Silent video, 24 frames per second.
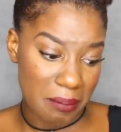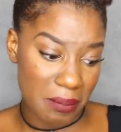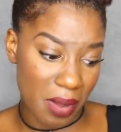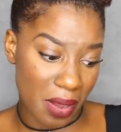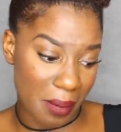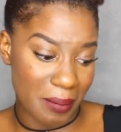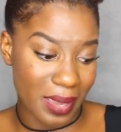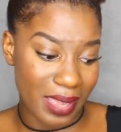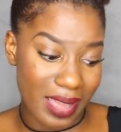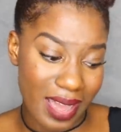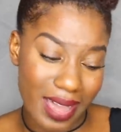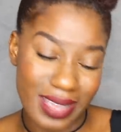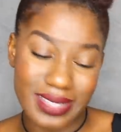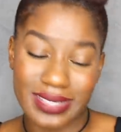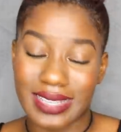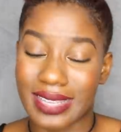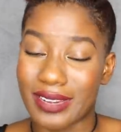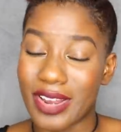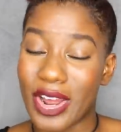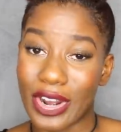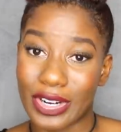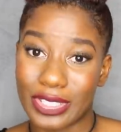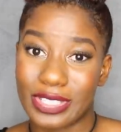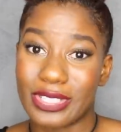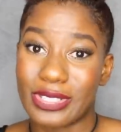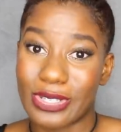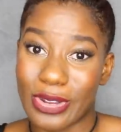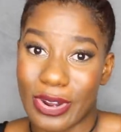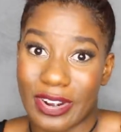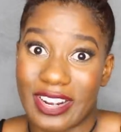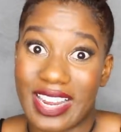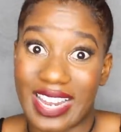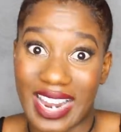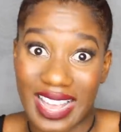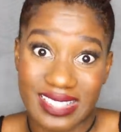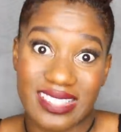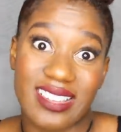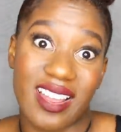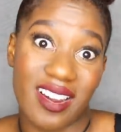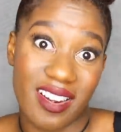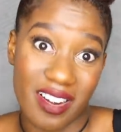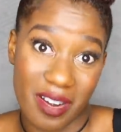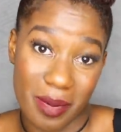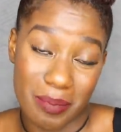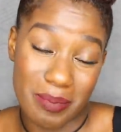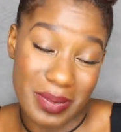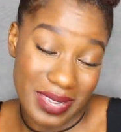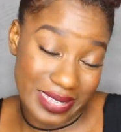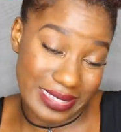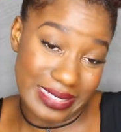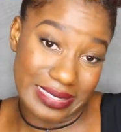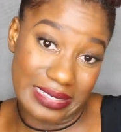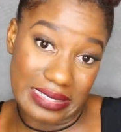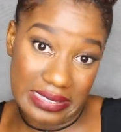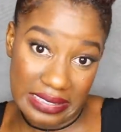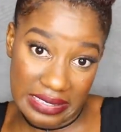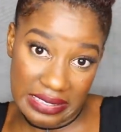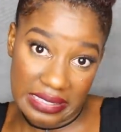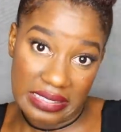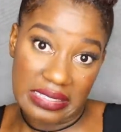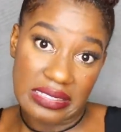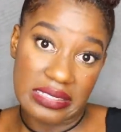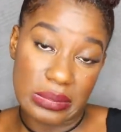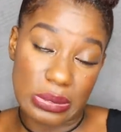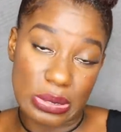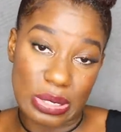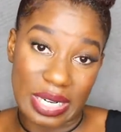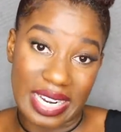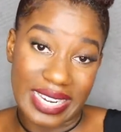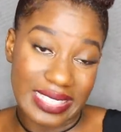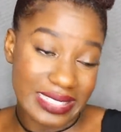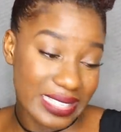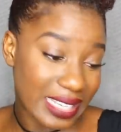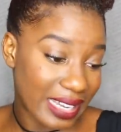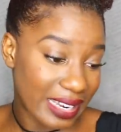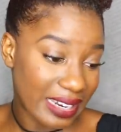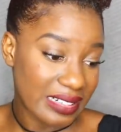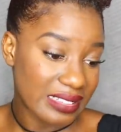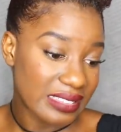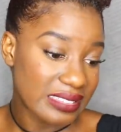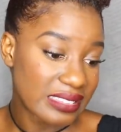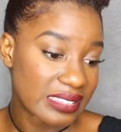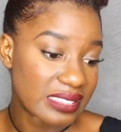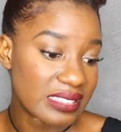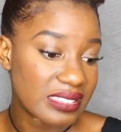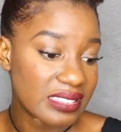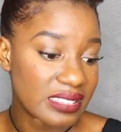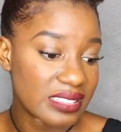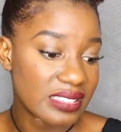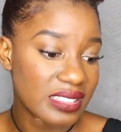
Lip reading: but because in her tutorial I saw her pick the straight hair,